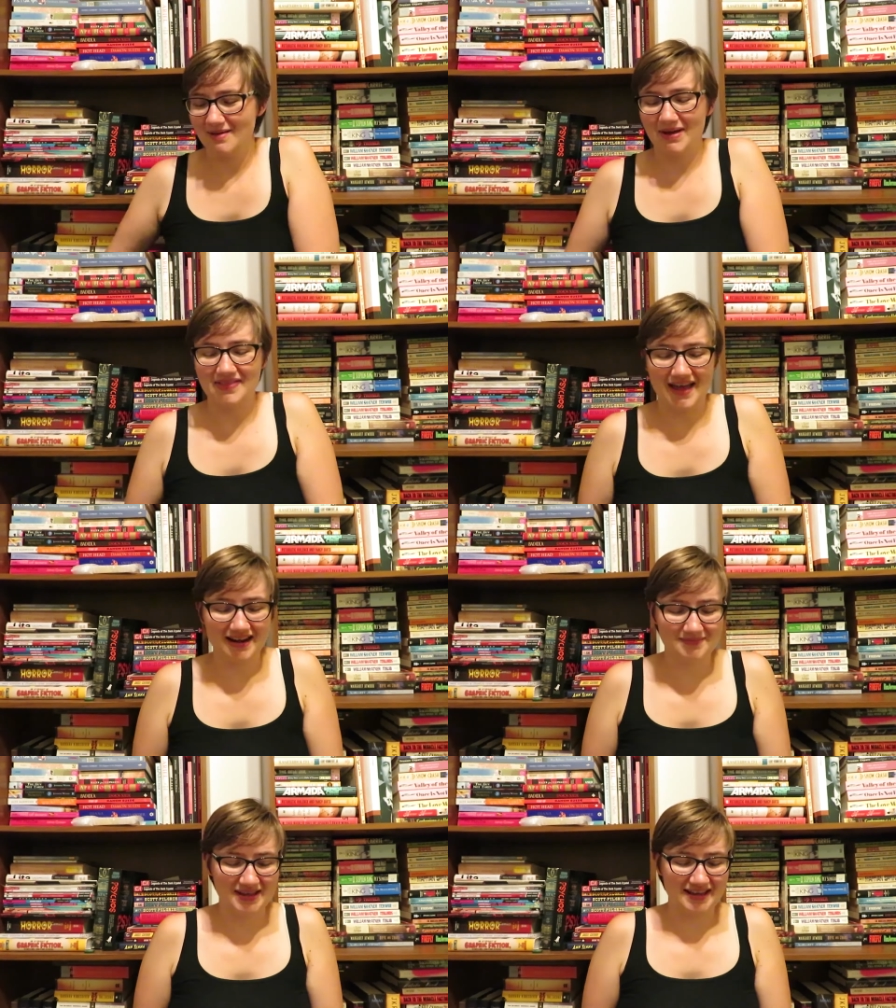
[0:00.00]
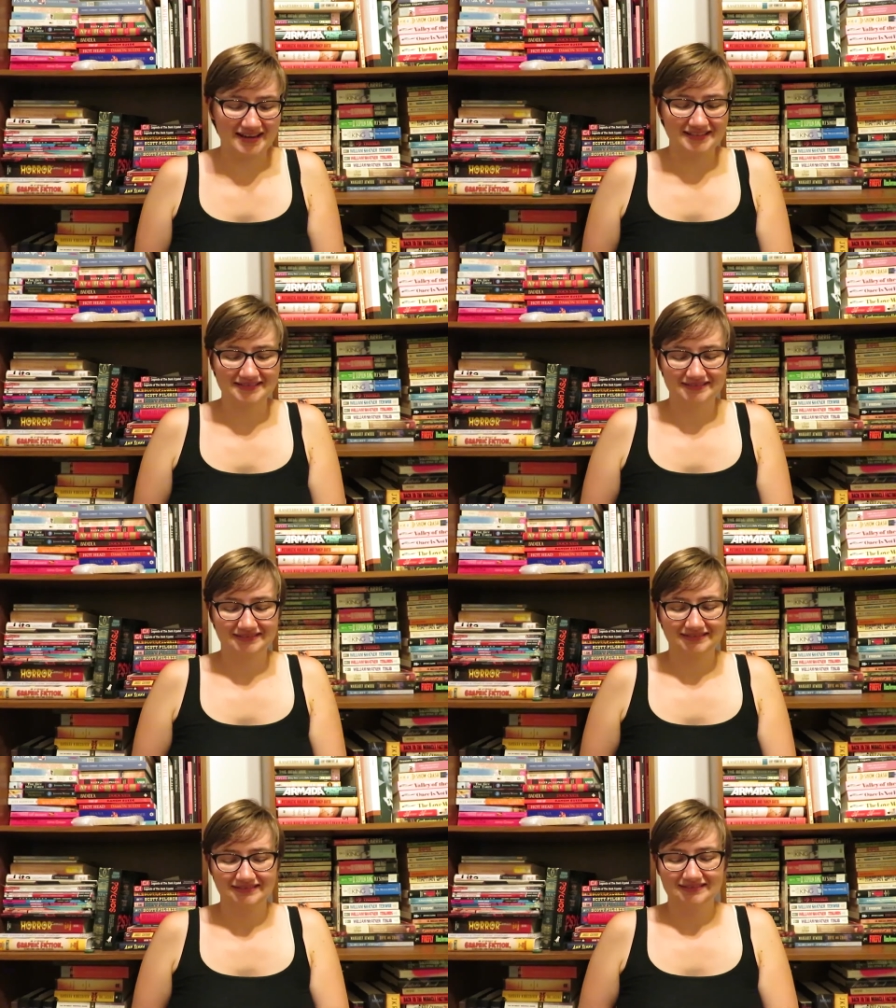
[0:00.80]
And by that I mean
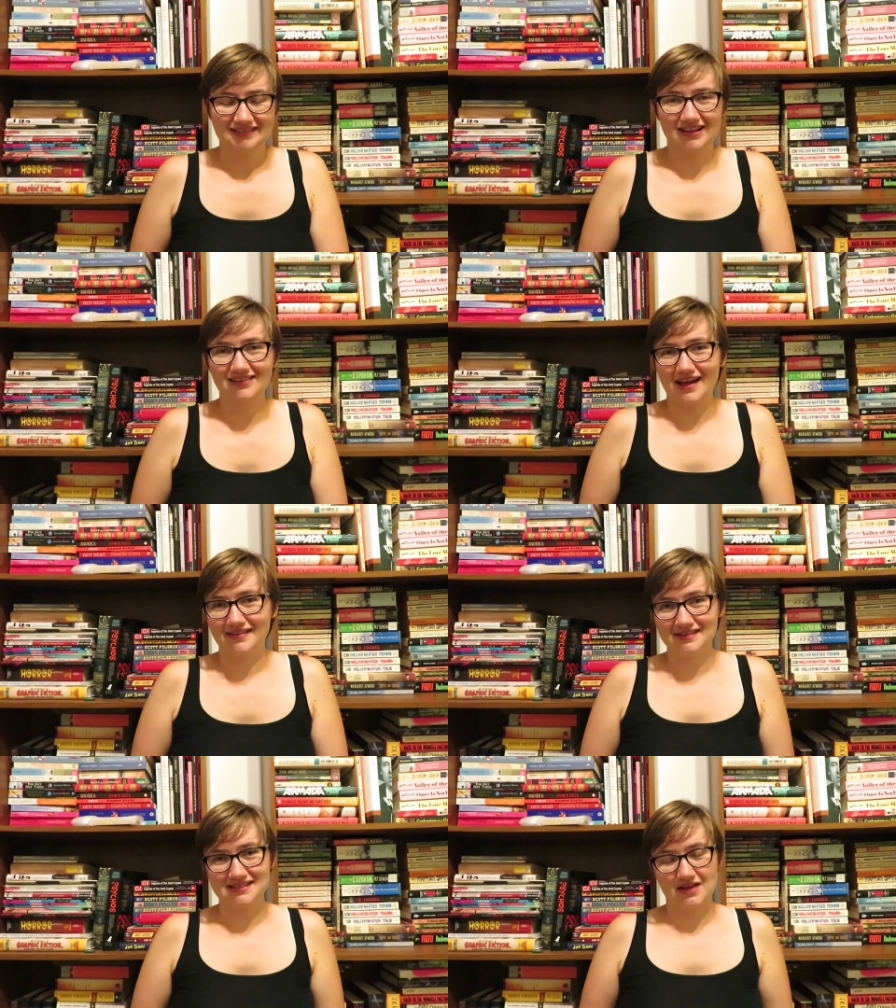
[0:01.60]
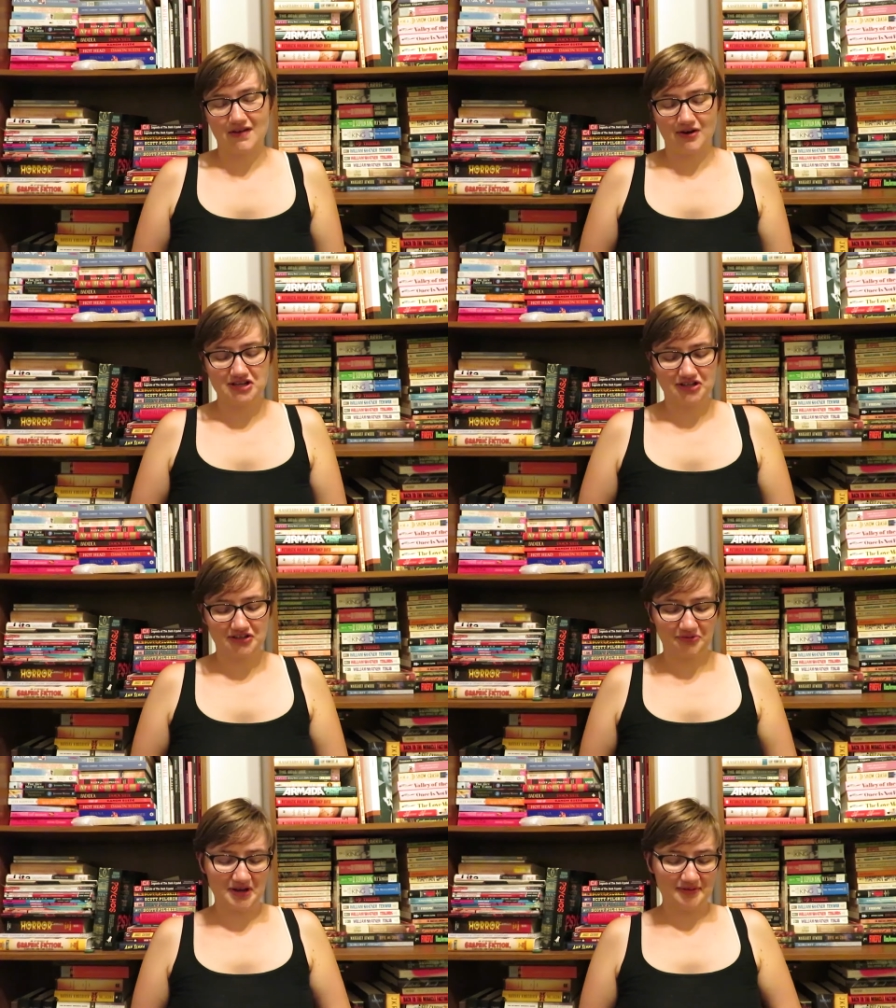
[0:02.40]
a lot of the stuff I read
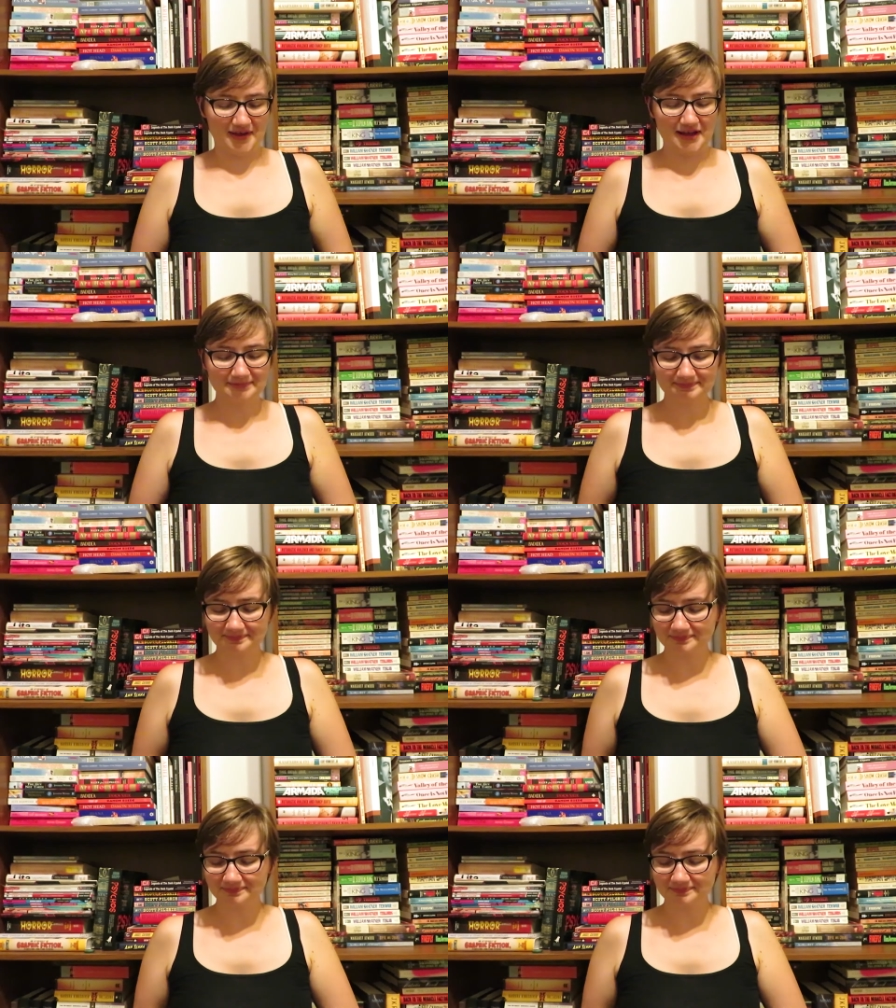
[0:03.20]
during the readathon.